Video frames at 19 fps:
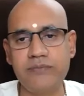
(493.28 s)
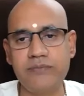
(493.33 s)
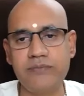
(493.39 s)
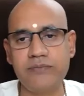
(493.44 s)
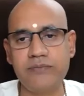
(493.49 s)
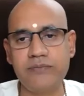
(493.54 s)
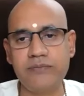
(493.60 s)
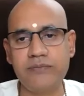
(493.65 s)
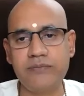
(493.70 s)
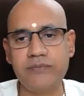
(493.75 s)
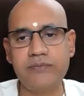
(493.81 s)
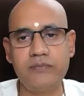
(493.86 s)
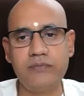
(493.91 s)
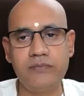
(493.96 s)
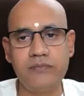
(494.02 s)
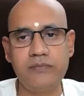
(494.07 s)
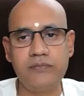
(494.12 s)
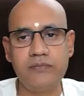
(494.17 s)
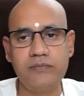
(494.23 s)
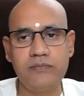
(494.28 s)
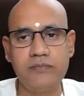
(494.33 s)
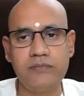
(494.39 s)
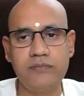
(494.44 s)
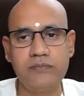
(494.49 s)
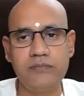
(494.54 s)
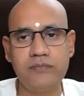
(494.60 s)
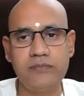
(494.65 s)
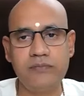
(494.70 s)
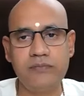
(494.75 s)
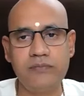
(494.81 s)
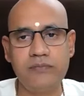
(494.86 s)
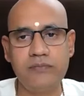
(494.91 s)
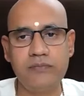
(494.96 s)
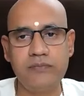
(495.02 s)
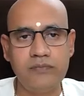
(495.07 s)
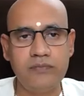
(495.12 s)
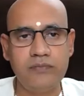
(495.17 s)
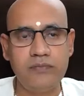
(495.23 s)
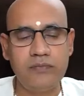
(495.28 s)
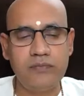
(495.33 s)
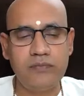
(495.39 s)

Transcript: (no one is talking)